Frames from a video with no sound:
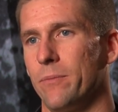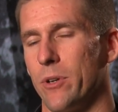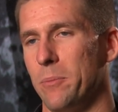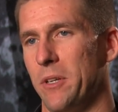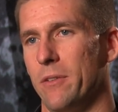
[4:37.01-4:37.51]

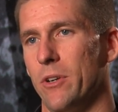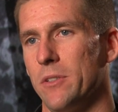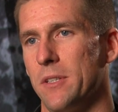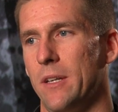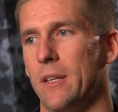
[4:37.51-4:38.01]
from the
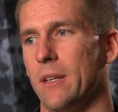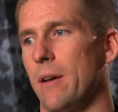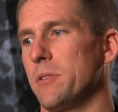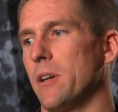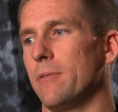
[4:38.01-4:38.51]
university.
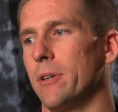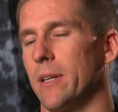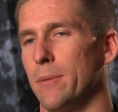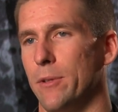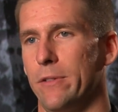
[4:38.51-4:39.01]
I was offered a
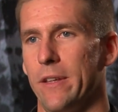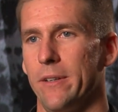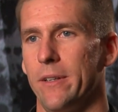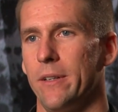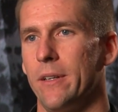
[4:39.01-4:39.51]
couple of
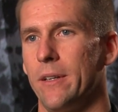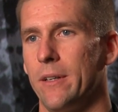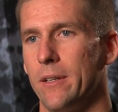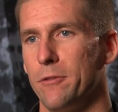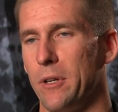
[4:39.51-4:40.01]
other
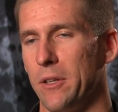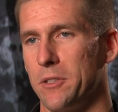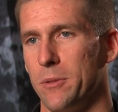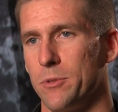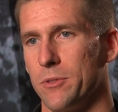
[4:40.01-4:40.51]

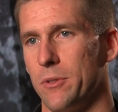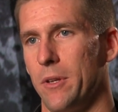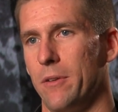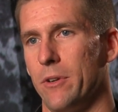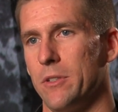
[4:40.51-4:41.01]
fellowships through
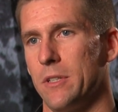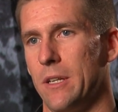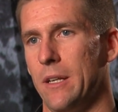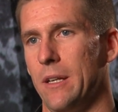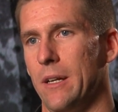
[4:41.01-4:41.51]
the
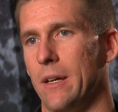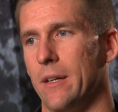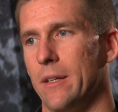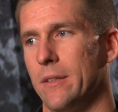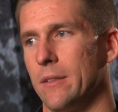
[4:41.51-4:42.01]
university.
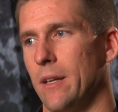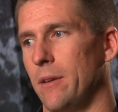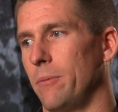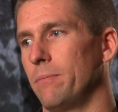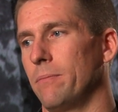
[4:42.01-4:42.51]
Uh,
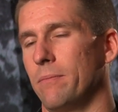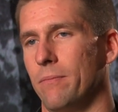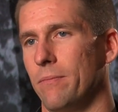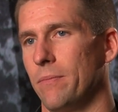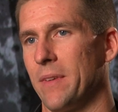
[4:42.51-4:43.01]
and uh,
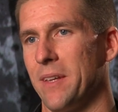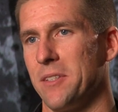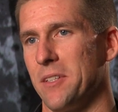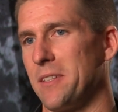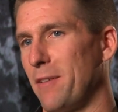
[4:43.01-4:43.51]

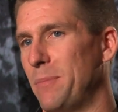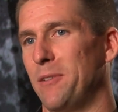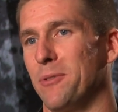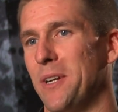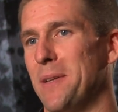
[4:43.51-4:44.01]
since I've
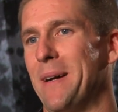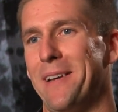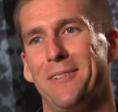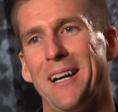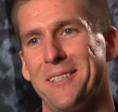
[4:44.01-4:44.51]
been free to
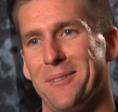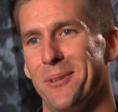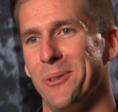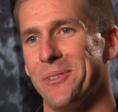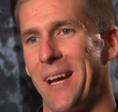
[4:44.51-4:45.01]
my advisor
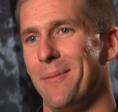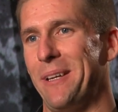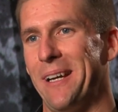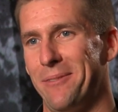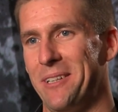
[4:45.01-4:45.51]
the whole time,
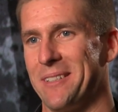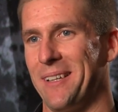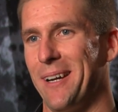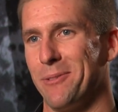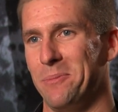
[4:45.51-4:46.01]
he
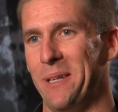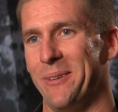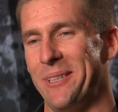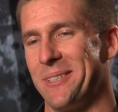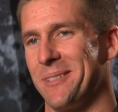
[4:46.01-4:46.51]
obviously offered me
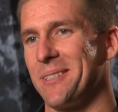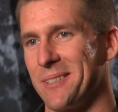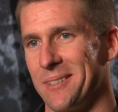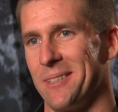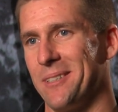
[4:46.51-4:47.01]
a research
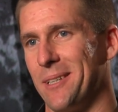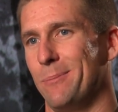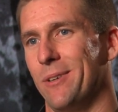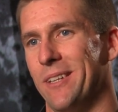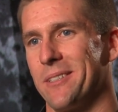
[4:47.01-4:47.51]

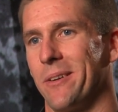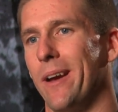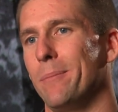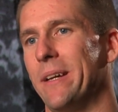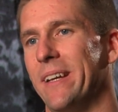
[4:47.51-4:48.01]
assistantship with his
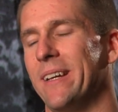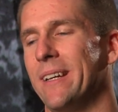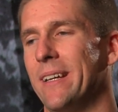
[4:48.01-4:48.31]
grant money.